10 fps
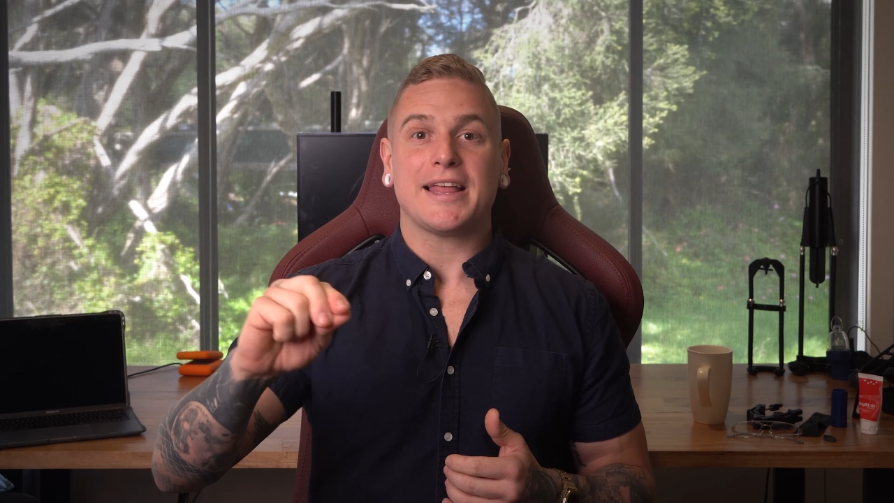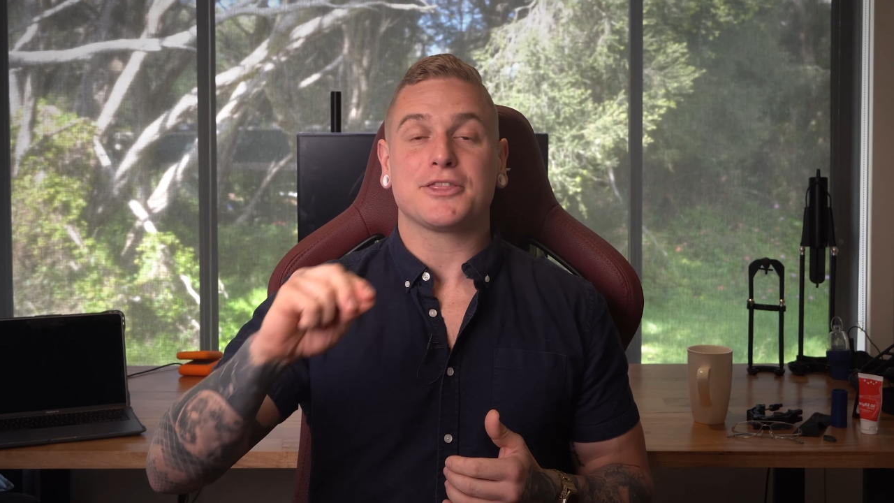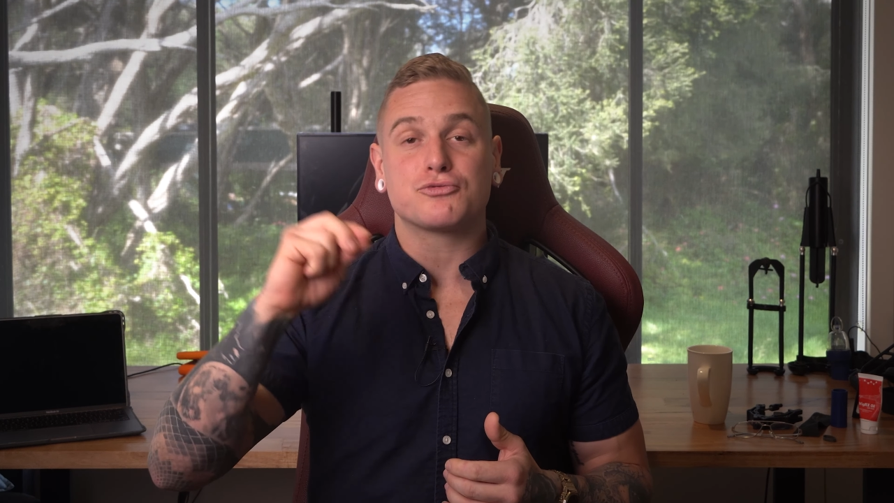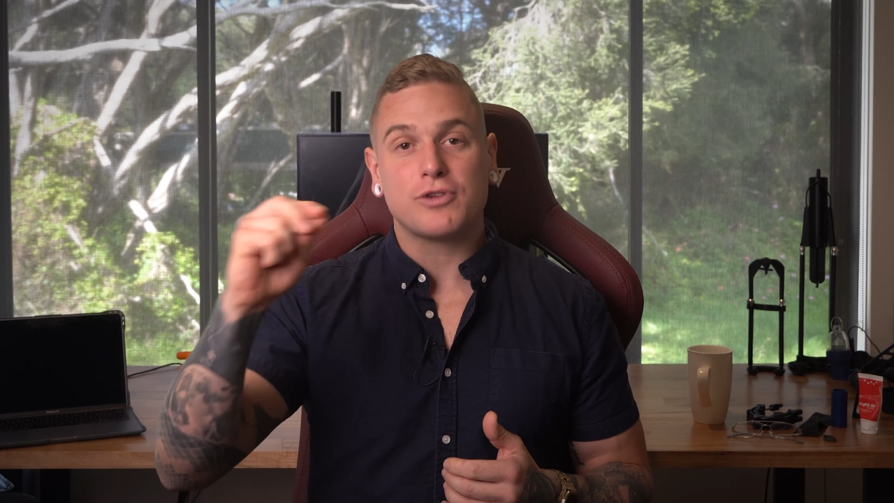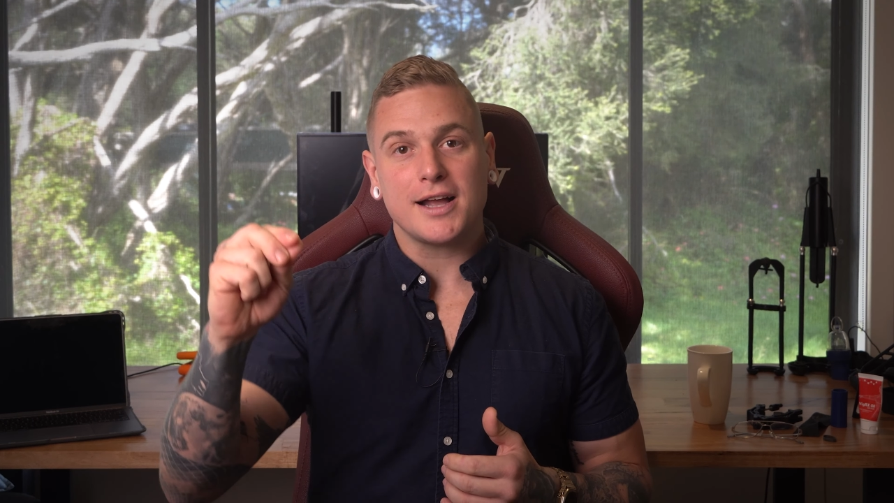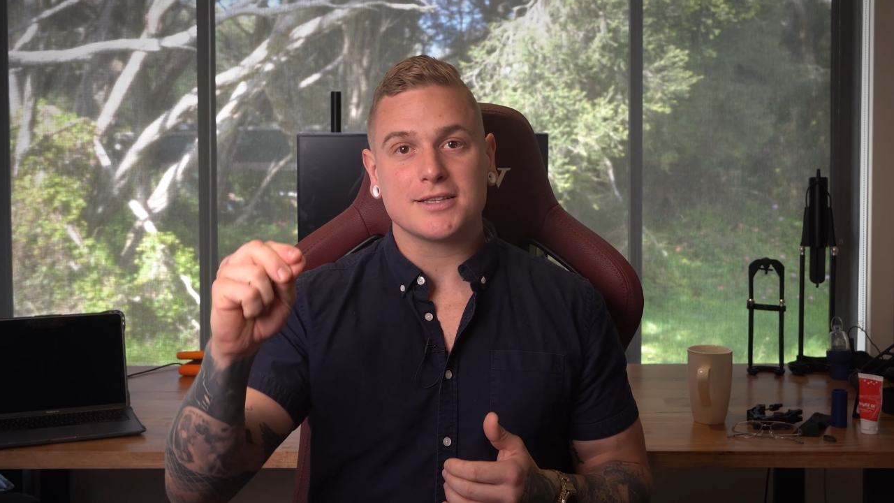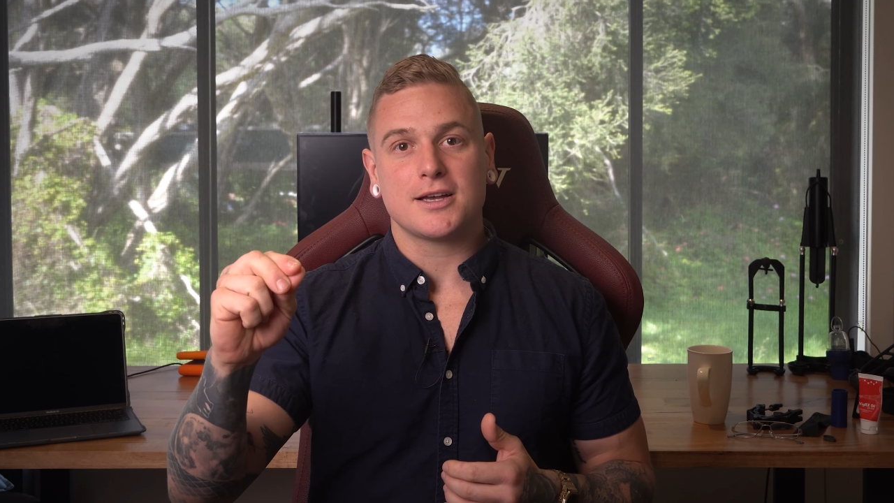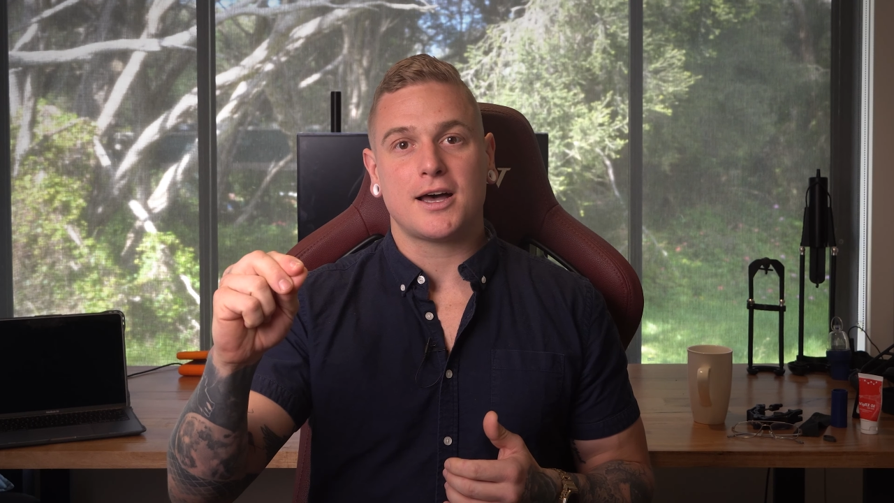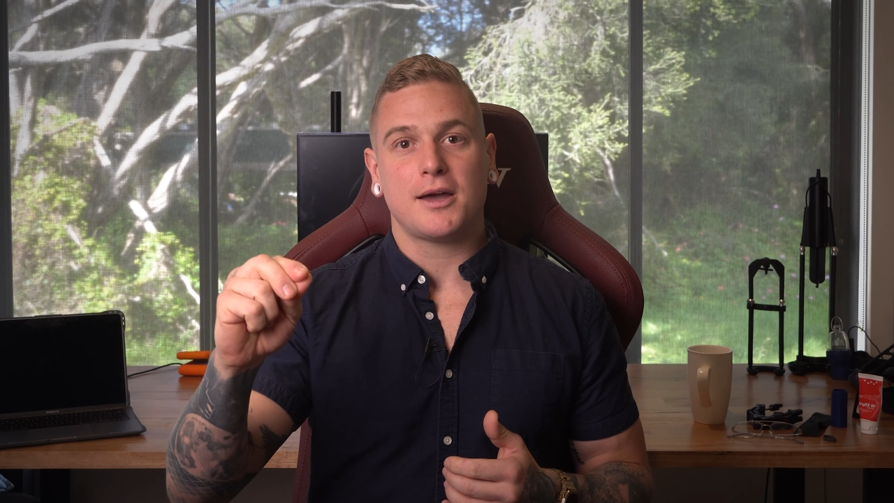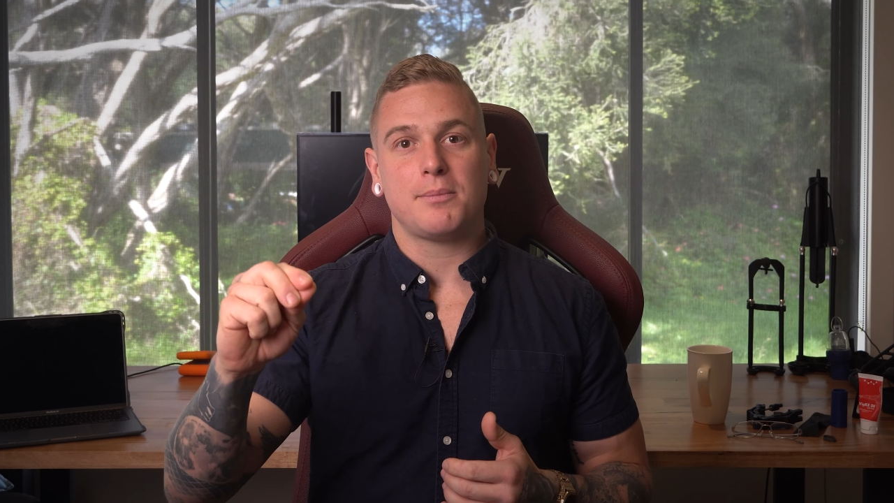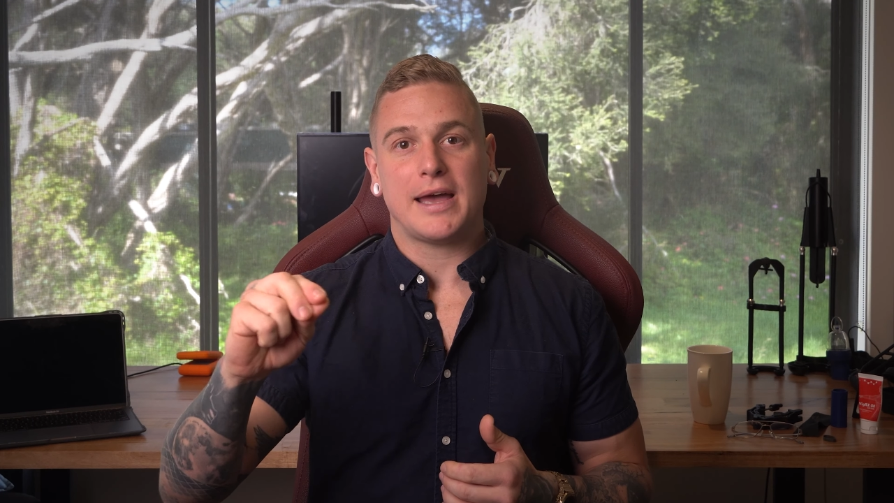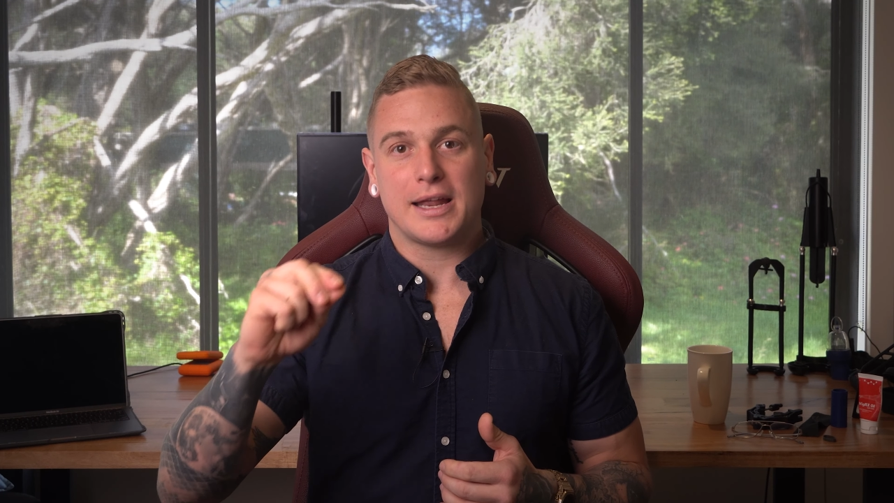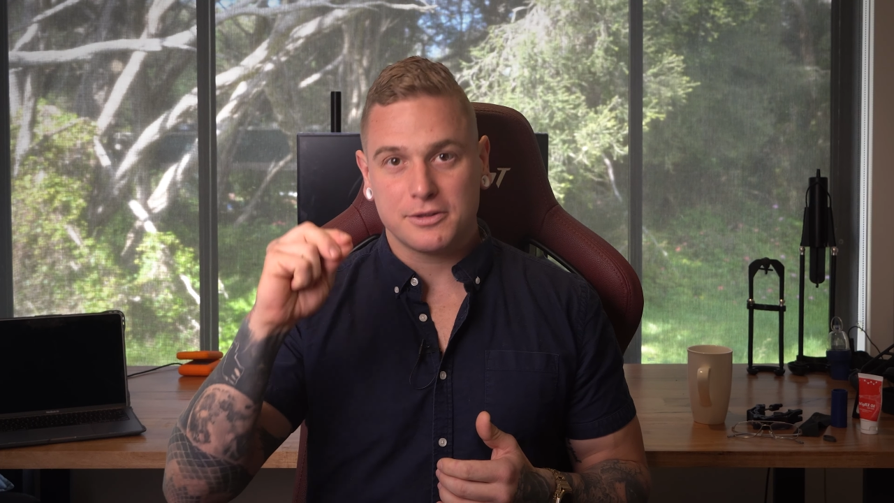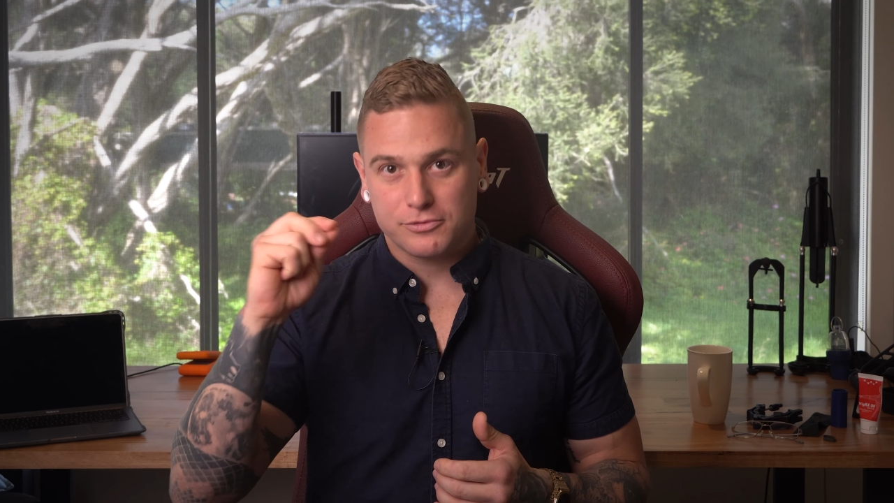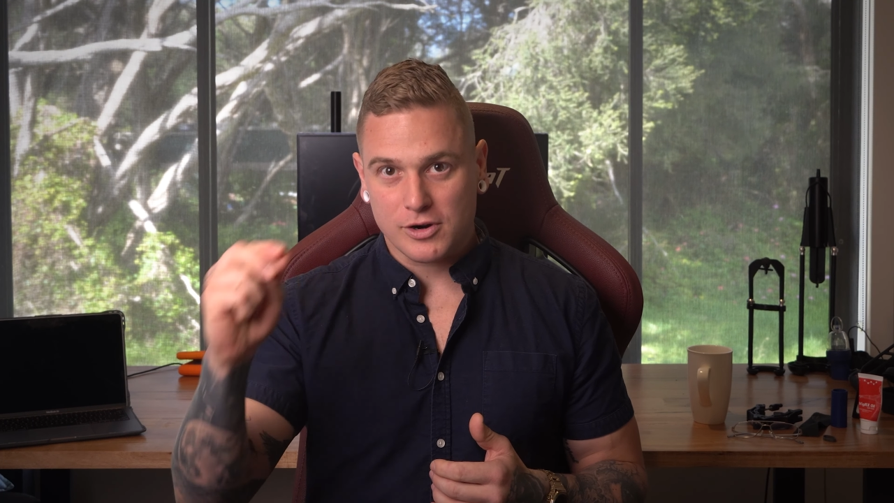at the right time
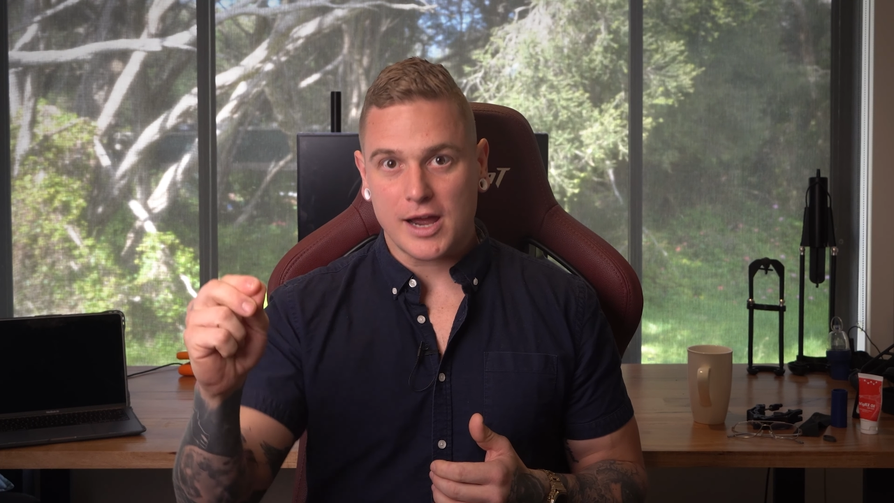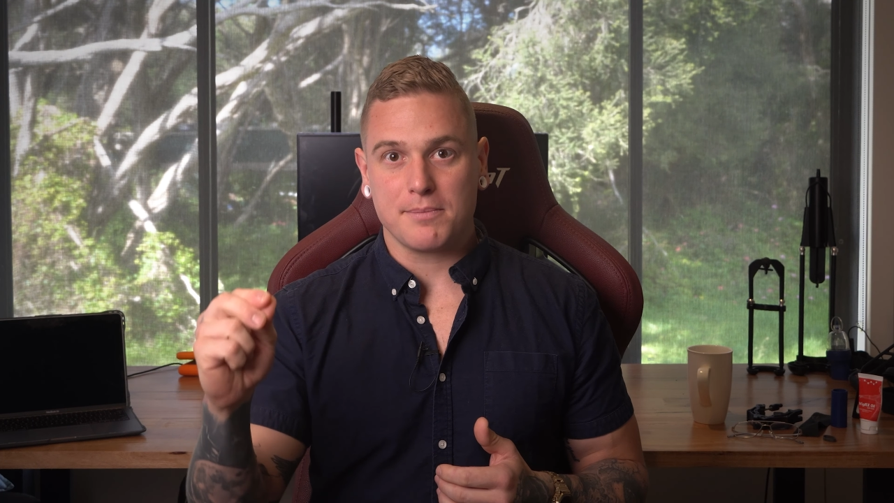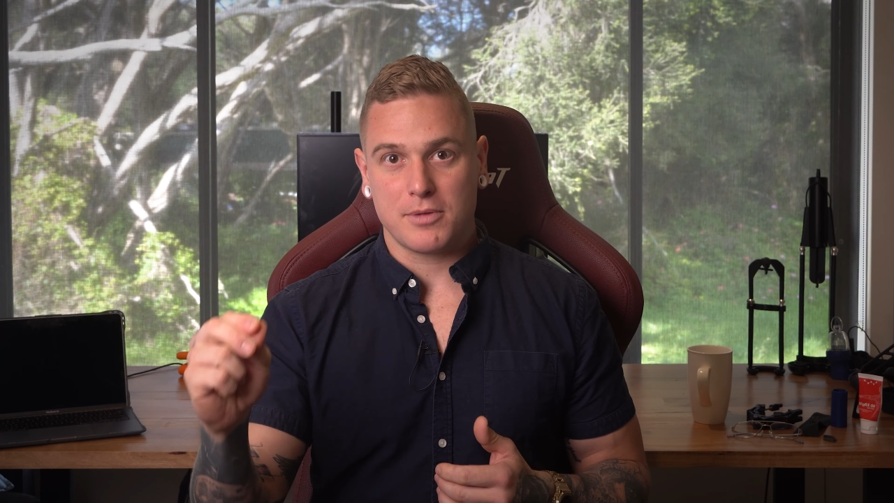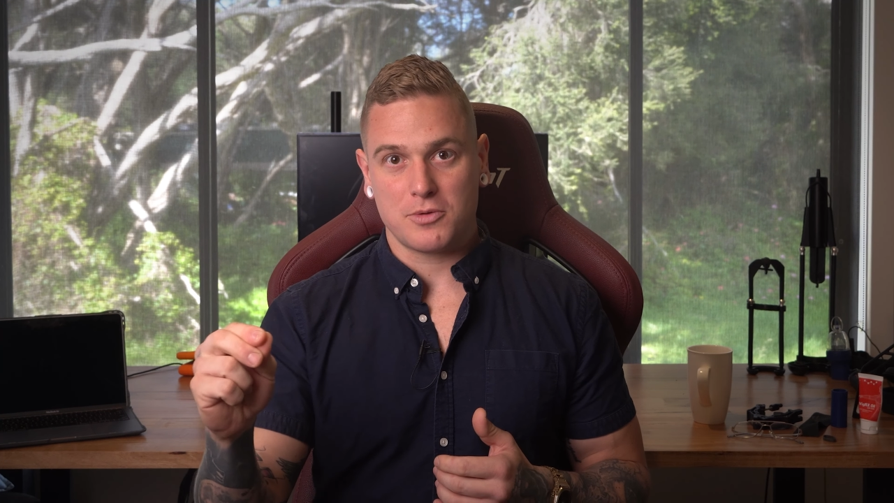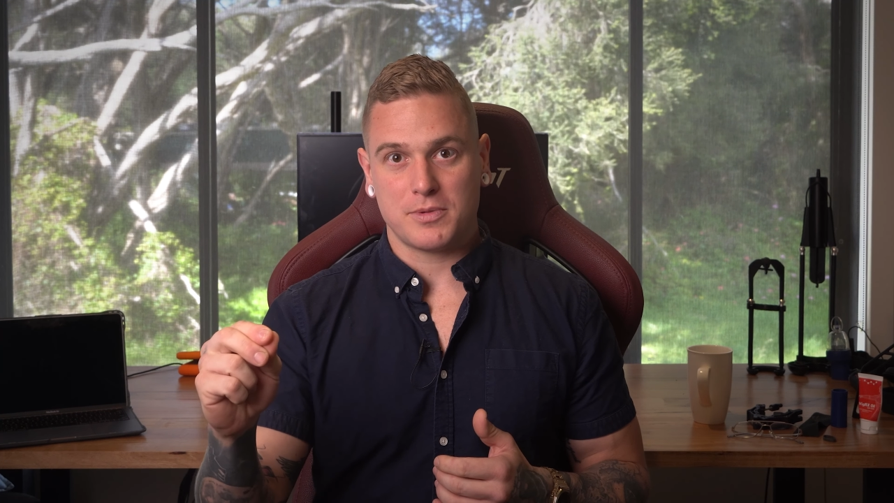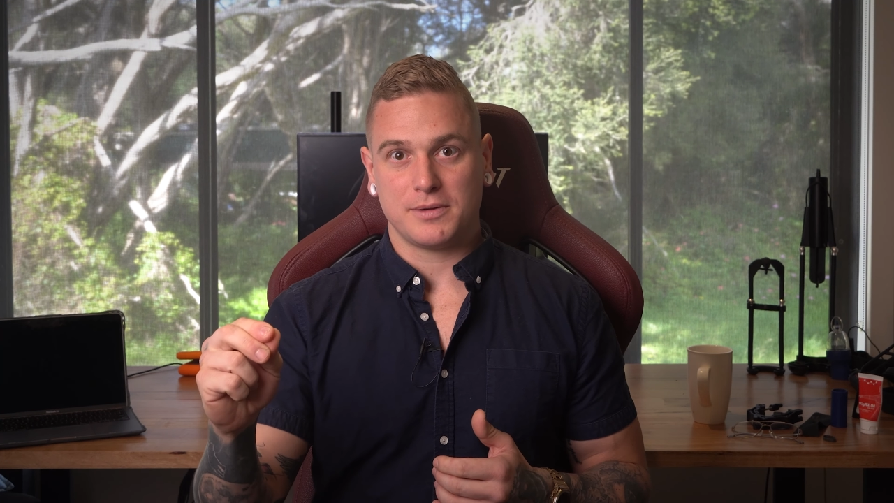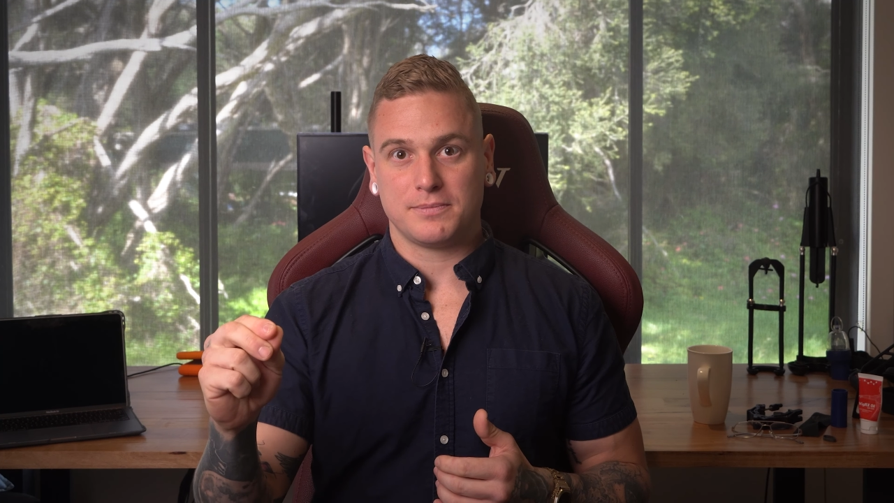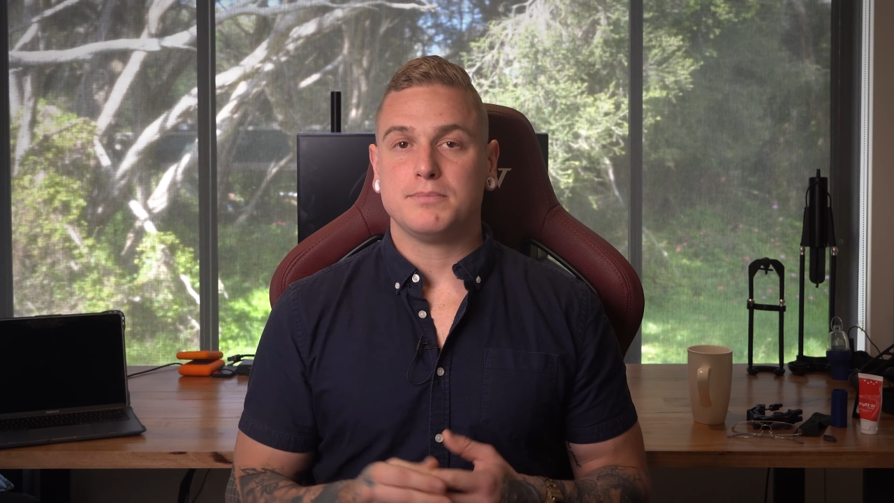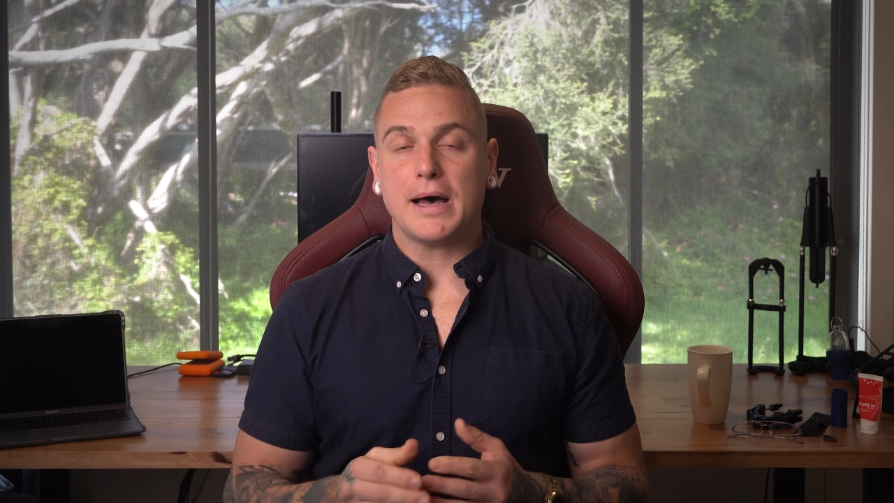and the right moment,